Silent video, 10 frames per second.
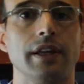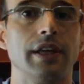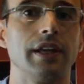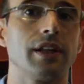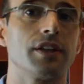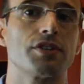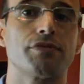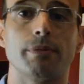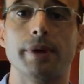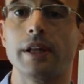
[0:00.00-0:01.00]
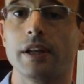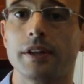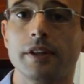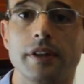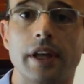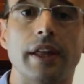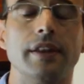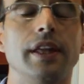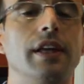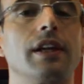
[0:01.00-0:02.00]
English from England and
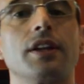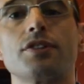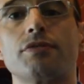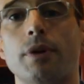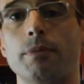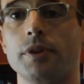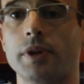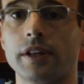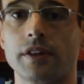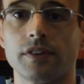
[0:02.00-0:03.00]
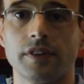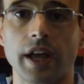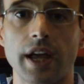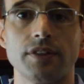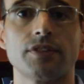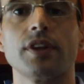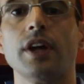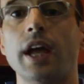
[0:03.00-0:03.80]
English from the United States,